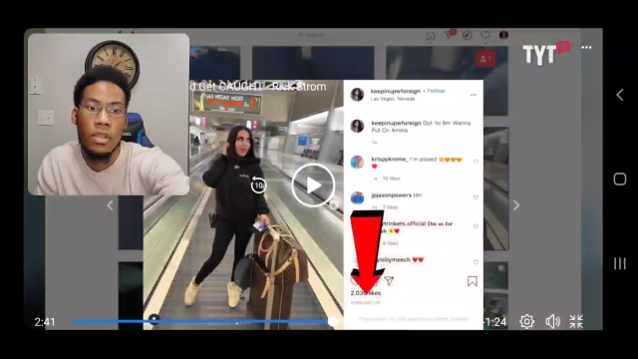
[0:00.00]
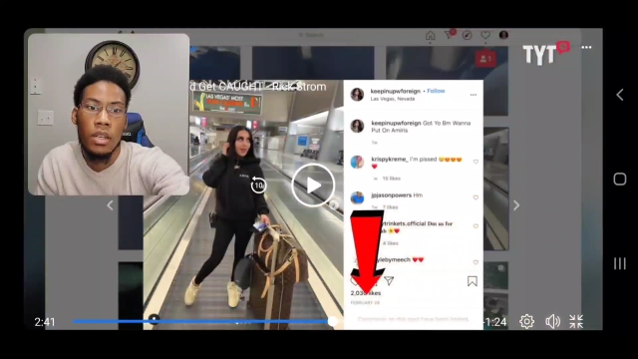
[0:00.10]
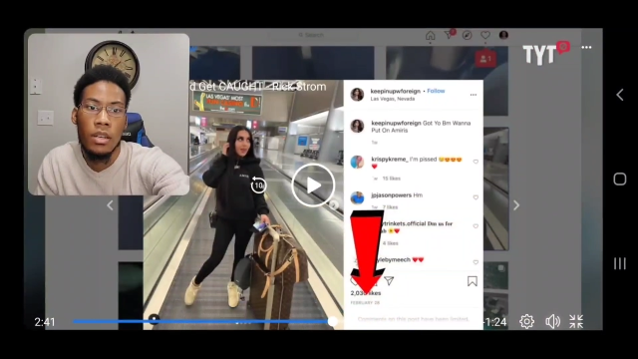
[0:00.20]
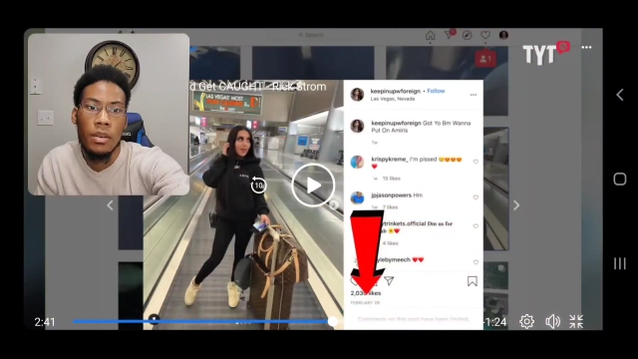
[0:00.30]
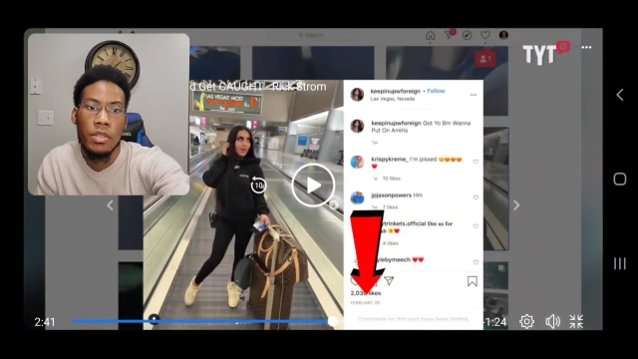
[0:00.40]

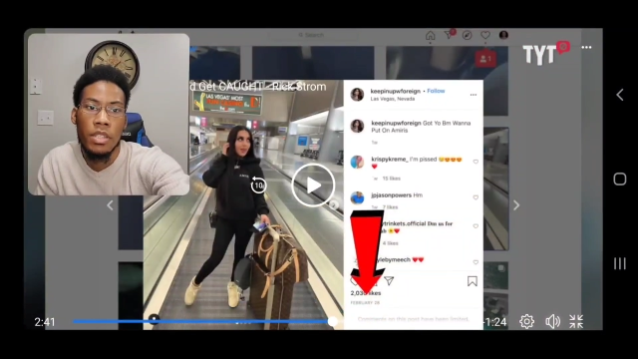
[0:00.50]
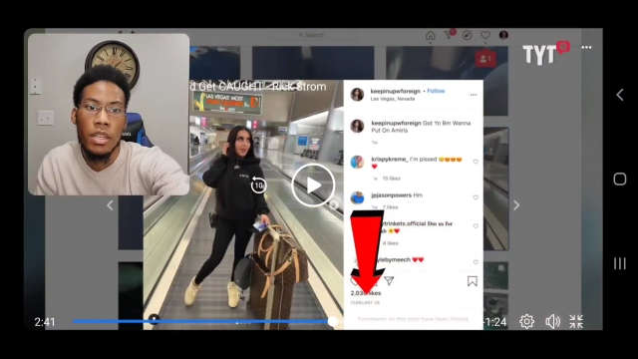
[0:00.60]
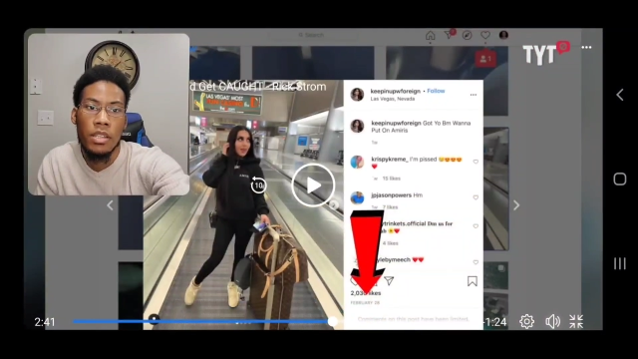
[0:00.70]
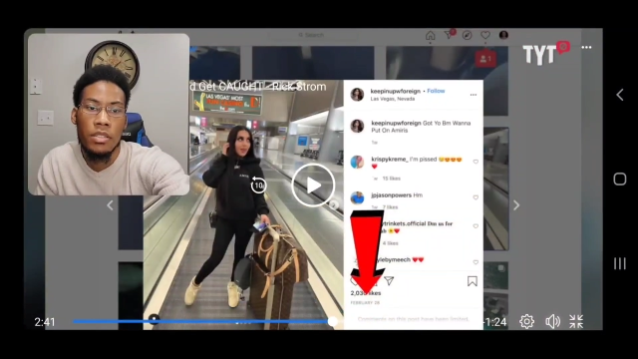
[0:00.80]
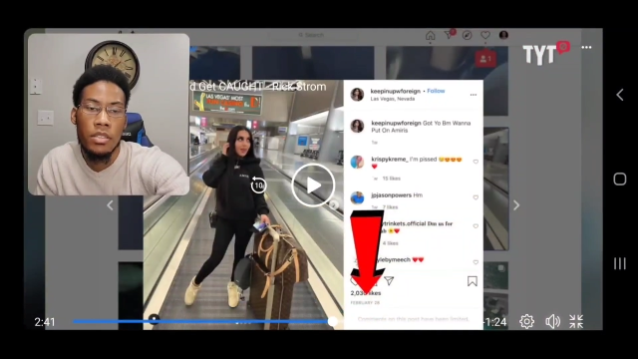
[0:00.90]
I want to see
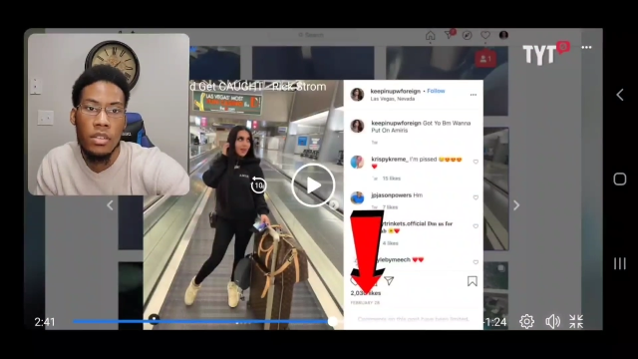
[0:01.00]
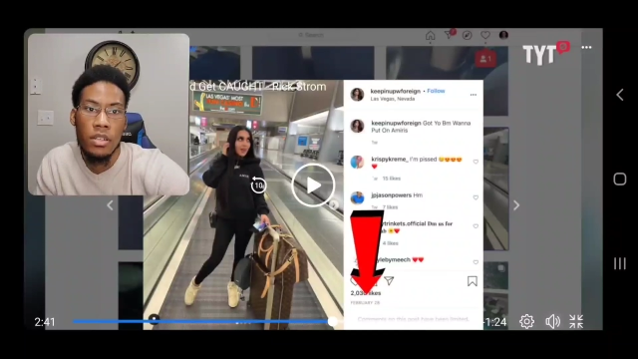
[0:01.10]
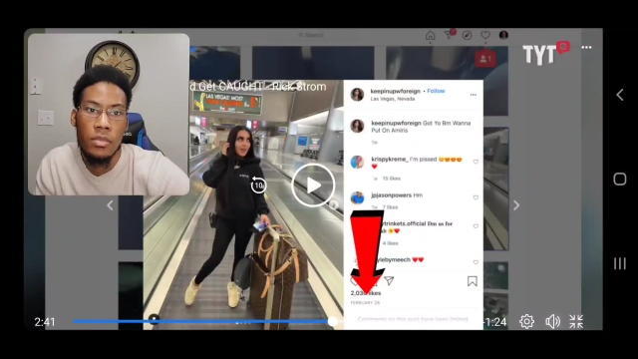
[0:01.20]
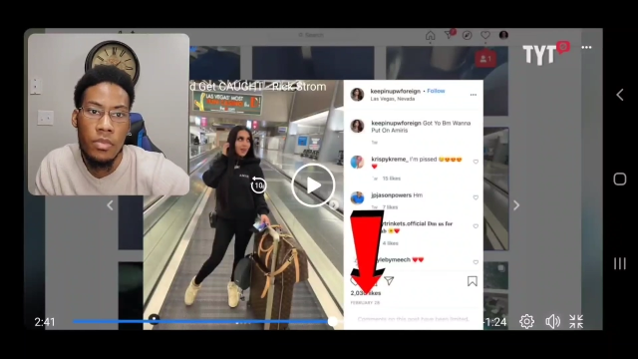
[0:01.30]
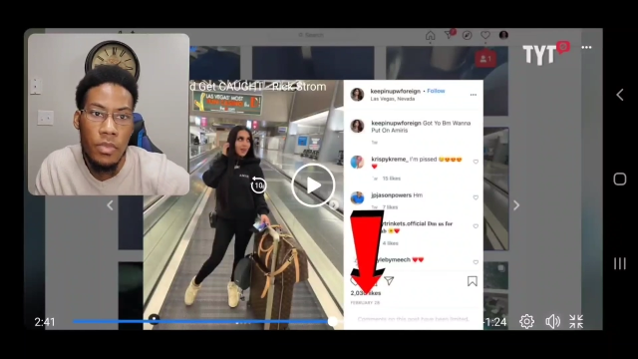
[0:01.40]
that
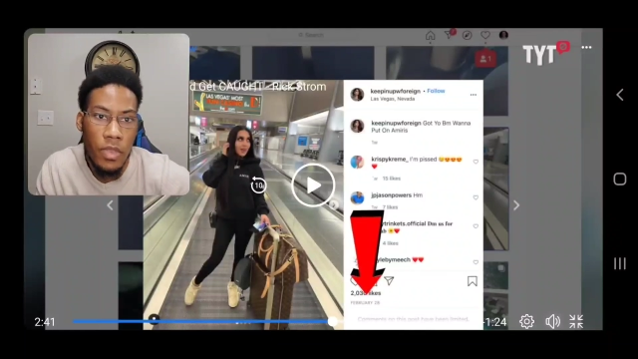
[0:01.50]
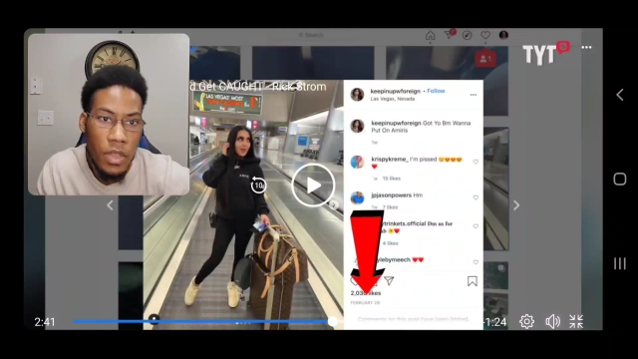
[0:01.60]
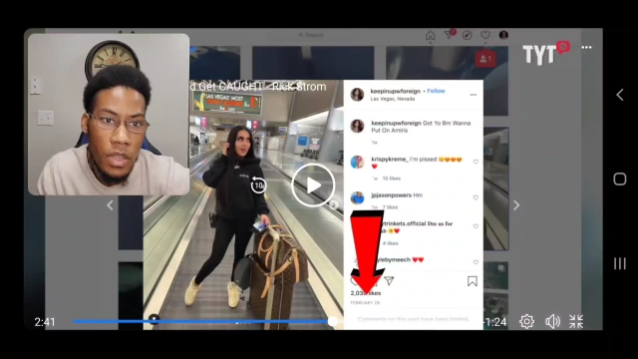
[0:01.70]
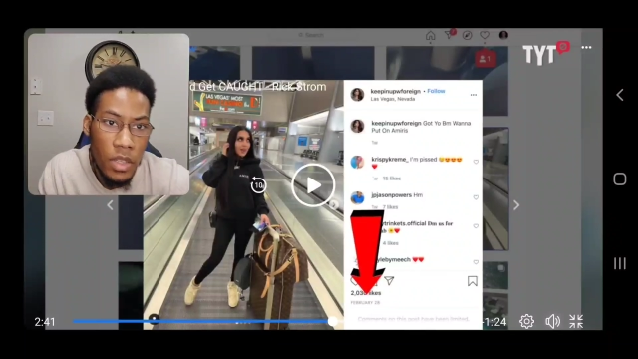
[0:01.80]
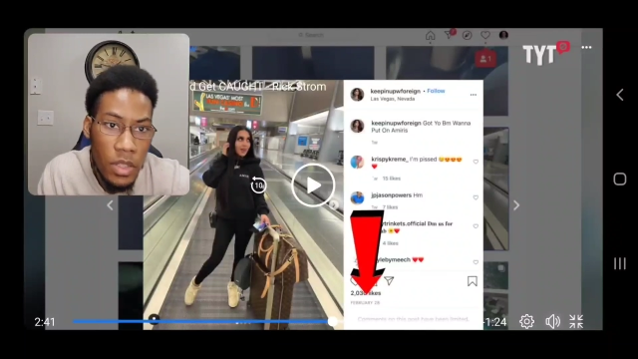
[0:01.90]
Instagram.
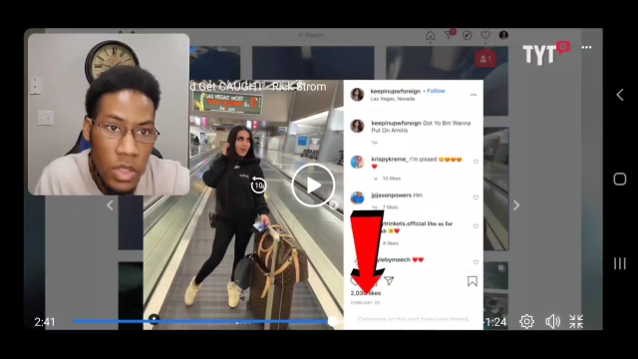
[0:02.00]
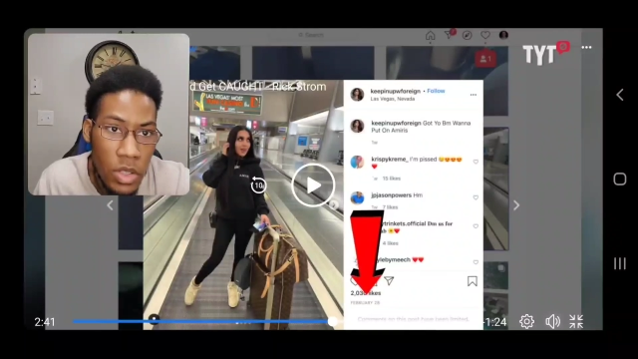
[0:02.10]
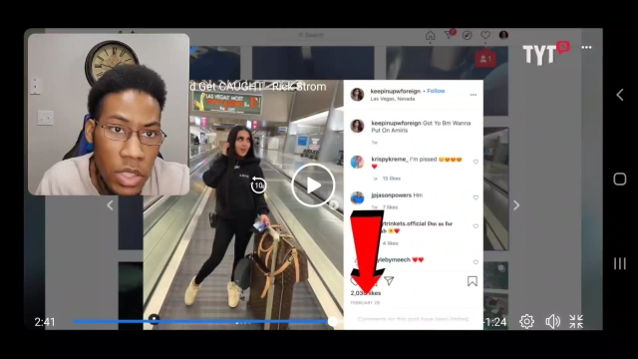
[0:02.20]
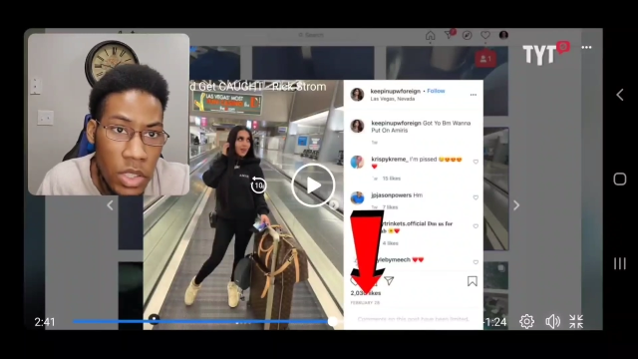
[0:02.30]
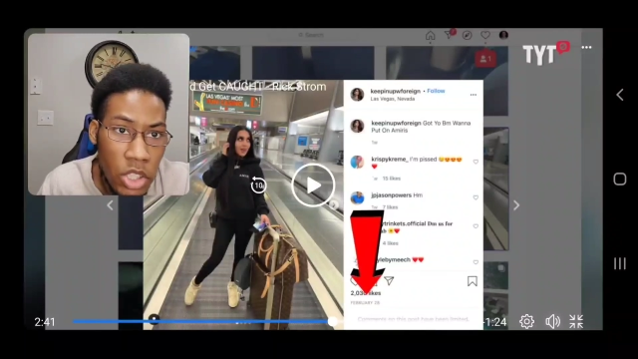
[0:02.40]

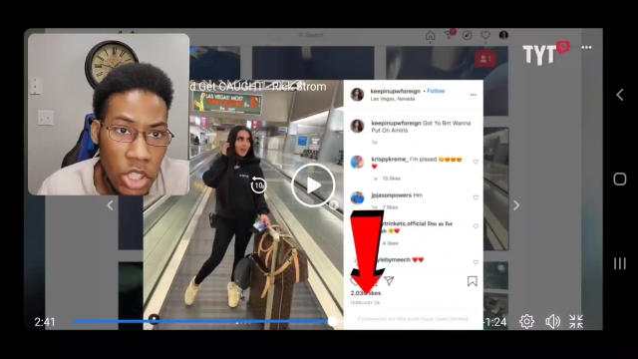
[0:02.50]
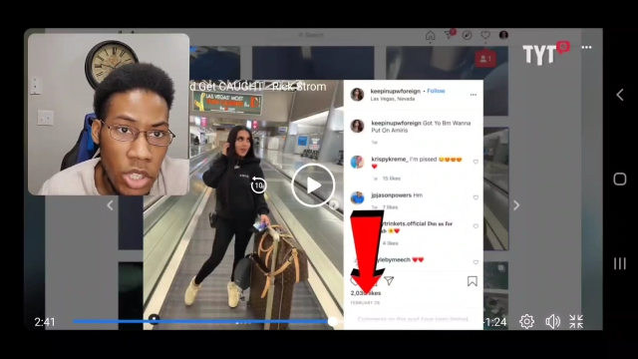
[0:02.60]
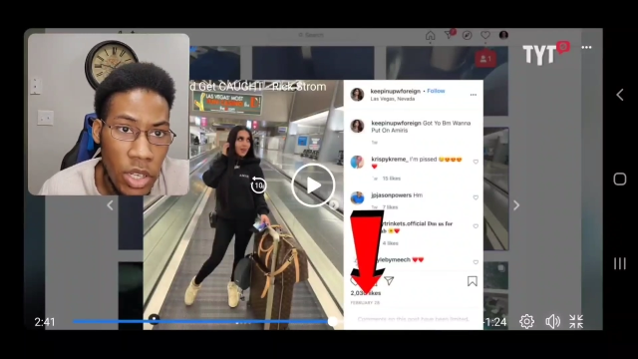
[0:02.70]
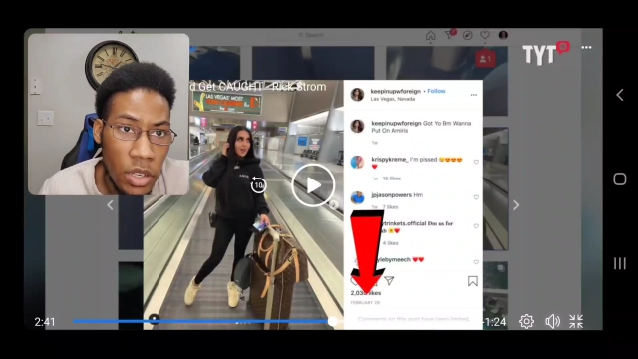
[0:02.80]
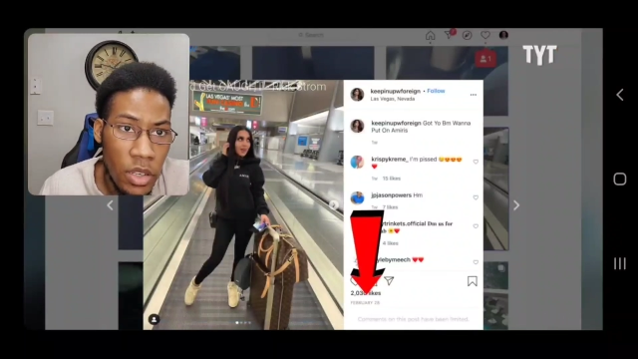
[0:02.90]
So this
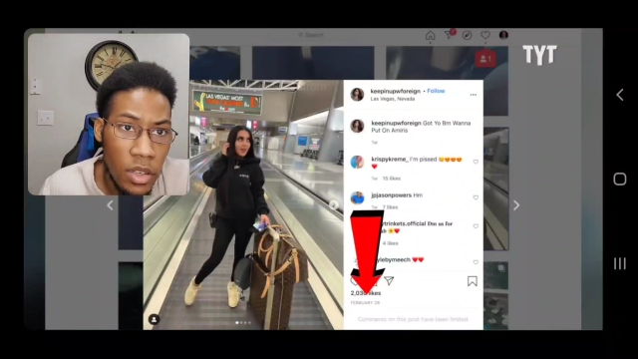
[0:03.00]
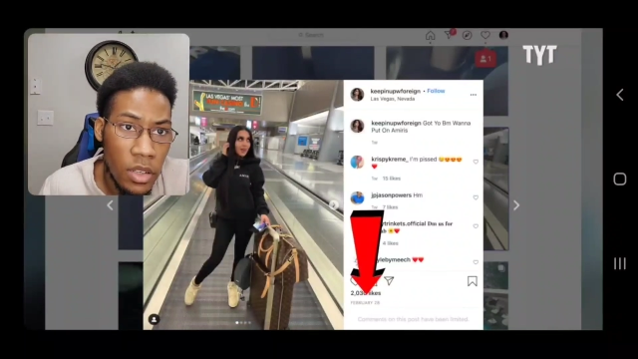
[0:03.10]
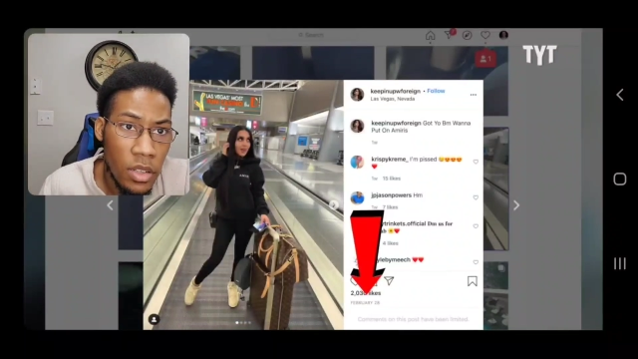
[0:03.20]
chick